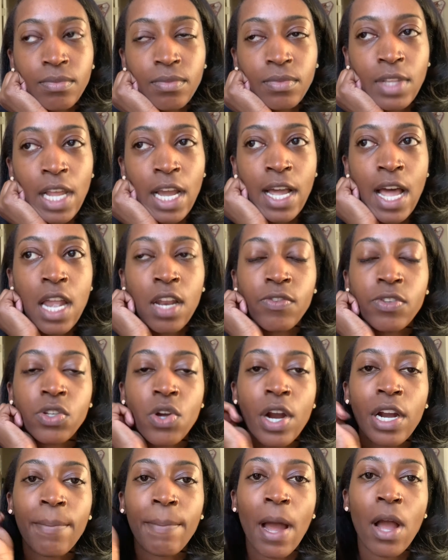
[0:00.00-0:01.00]
That kind of
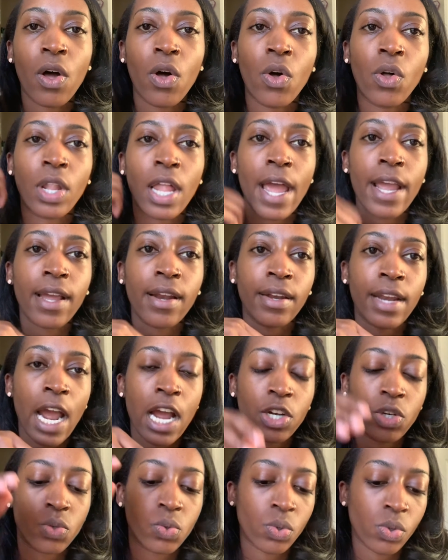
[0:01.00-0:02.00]
started my whole like
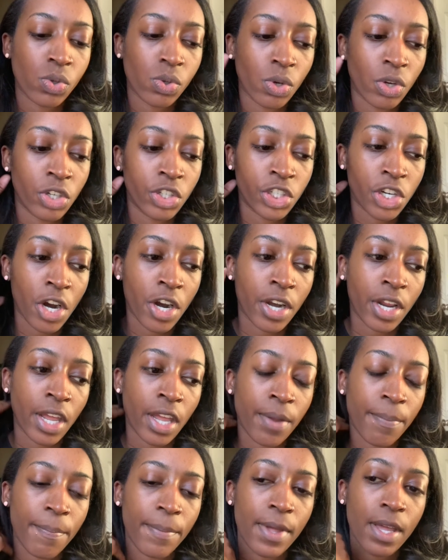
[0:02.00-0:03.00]
natural
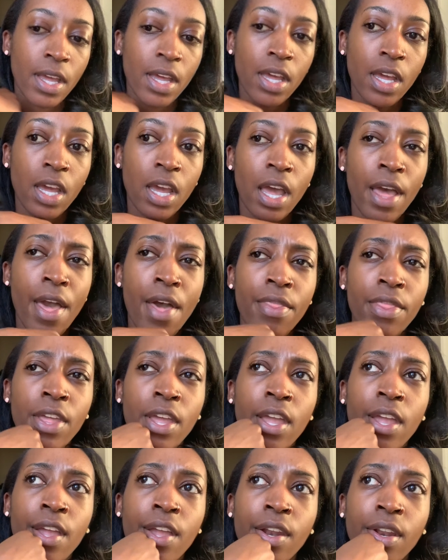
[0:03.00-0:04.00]
journey. And
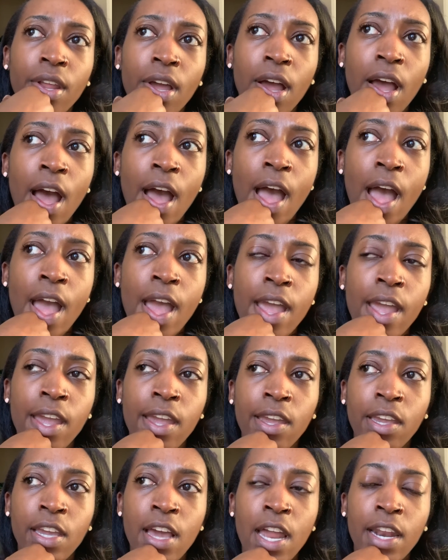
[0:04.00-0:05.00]
then
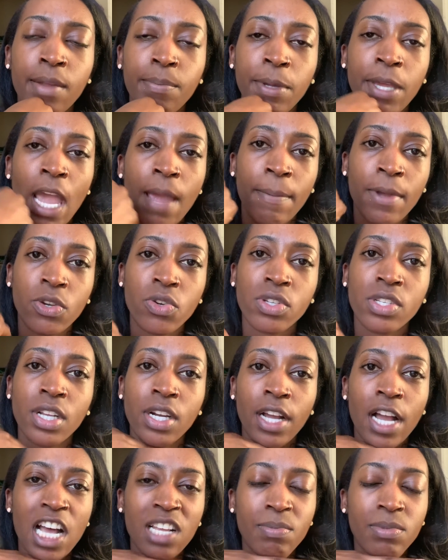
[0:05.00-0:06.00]
I became interested
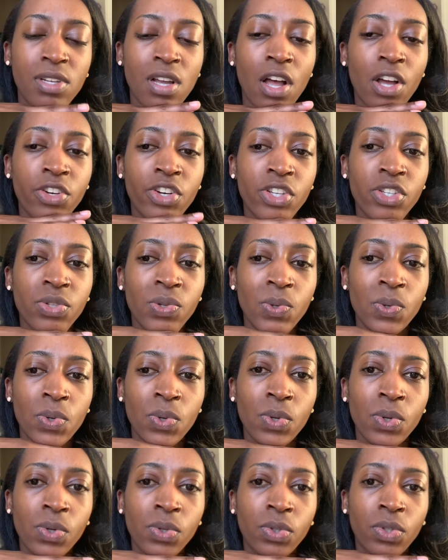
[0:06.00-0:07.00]
in cosmetology
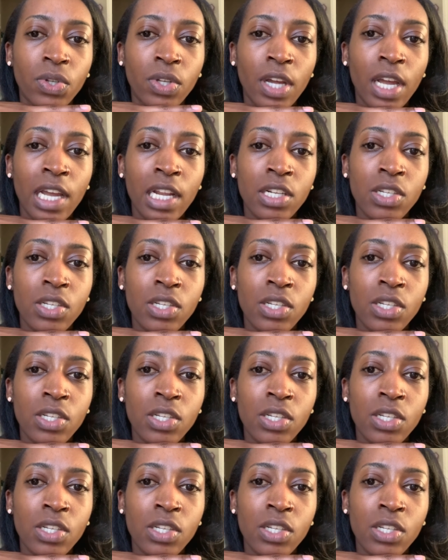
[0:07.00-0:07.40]
school in